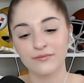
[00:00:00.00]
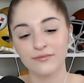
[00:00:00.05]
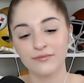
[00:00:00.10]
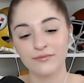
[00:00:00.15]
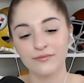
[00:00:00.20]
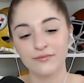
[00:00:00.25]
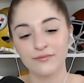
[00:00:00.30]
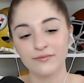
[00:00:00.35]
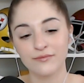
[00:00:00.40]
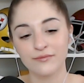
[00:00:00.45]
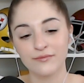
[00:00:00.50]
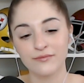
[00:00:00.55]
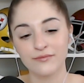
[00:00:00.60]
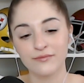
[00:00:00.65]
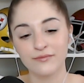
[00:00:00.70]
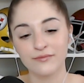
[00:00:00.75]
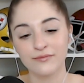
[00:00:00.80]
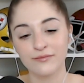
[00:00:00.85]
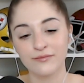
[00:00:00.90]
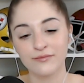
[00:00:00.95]

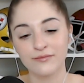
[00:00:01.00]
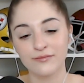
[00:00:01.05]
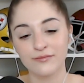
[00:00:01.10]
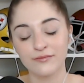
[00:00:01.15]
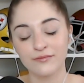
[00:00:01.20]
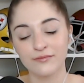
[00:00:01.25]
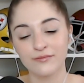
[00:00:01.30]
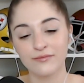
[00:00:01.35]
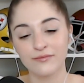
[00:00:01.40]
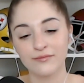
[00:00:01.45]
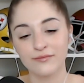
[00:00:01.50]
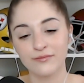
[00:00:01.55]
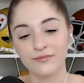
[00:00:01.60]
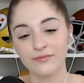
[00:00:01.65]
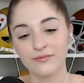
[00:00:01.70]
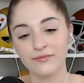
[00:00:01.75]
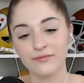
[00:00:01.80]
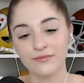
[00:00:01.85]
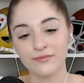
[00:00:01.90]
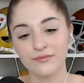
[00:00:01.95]

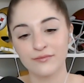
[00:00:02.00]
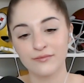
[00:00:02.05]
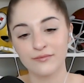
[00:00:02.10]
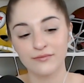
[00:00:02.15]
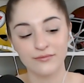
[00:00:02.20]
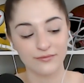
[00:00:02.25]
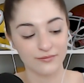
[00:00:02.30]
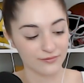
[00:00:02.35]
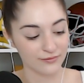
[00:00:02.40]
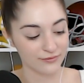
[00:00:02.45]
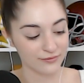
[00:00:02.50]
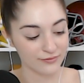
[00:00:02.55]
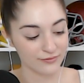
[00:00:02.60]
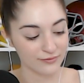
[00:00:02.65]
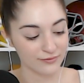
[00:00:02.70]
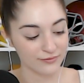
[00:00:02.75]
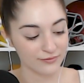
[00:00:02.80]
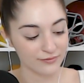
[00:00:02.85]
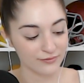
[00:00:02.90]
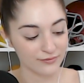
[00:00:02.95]

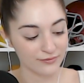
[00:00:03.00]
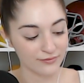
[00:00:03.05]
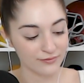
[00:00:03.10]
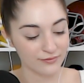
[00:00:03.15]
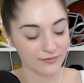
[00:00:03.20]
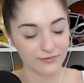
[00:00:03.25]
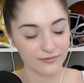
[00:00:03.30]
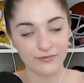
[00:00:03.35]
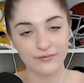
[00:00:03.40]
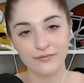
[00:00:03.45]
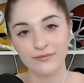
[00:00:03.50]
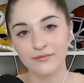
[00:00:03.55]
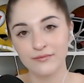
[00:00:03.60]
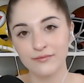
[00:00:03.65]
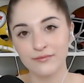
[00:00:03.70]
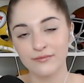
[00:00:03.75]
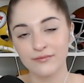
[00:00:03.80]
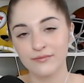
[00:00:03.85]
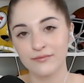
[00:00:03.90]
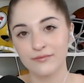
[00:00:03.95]

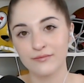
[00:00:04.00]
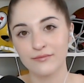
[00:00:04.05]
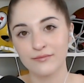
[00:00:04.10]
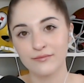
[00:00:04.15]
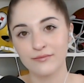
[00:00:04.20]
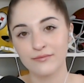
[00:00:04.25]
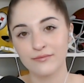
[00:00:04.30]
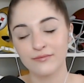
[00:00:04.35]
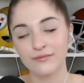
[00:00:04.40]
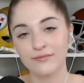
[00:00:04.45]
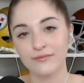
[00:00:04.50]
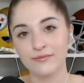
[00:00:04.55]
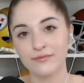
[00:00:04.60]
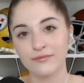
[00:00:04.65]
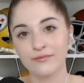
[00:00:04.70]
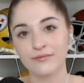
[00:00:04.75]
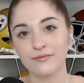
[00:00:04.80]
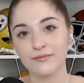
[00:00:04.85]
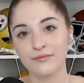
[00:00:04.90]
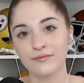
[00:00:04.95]

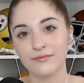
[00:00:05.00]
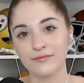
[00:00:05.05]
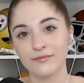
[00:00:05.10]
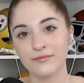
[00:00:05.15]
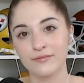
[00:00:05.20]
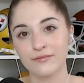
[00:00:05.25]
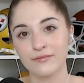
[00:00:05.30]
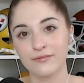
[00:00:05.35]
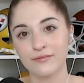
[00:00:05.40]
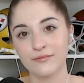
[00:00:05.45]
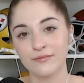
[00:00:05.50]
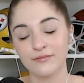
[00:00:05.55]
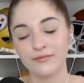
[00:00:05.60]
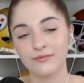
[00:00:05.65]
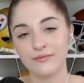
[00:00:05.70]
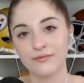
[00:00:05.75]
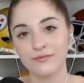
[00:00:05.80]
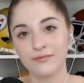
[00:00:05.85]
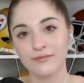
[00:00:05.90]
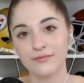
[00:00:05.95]

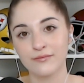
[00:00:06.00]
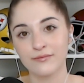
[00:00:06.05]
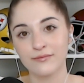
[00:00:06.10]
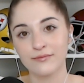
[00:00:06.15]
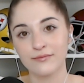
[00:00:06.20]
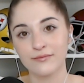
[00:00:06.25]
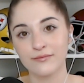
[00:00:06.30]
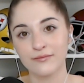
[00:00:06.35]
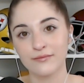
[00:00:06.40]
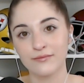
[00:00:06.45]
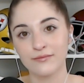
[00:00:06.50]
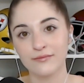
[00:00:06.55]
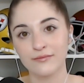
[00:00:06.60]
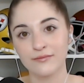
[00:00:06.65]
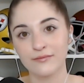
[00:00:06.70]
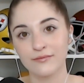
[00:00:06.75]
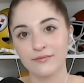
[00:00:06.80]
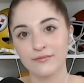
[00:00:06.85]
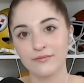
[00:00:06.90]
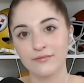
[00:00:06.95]

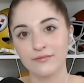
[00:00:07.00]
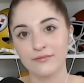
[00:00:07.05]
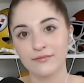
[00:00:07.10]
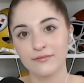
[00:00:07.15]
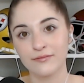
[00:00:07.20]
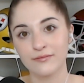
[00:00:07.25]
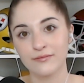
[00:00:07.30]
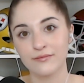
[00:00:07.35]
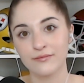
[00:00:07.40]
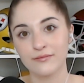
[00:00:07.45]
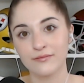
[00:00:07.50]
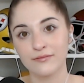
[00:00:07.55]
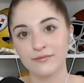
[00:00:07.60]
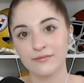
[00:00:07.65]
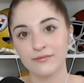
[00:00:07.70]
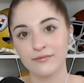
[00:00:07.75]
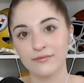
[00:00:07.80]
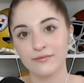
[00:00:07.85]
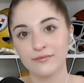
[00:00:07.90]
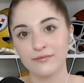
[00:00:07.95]
No words are spoken by the person on screen.